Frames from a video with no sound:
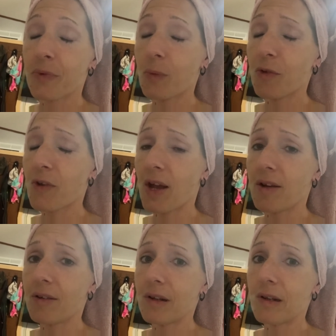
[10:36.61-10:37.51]
we've
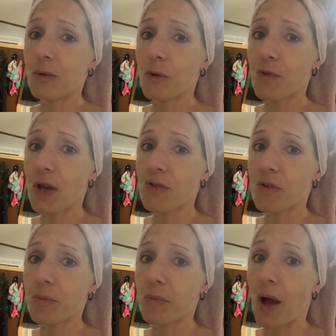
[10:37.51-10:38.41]
got
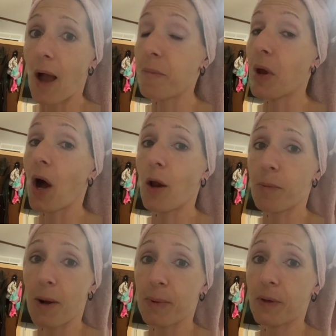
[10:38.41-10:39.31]
some, I'm not a
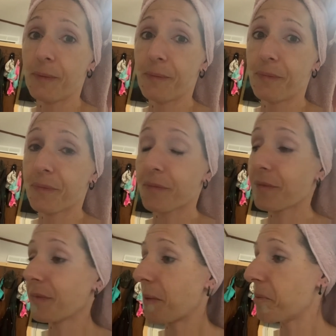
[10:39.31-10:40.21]
prepper
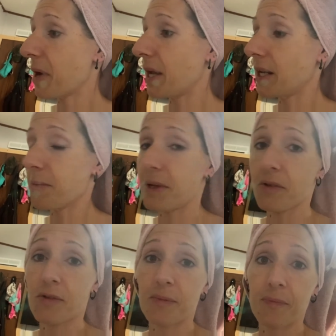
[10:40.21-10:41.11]
by any
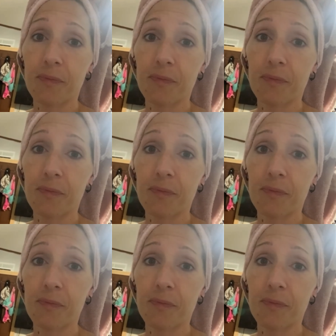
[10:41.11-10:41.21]
means.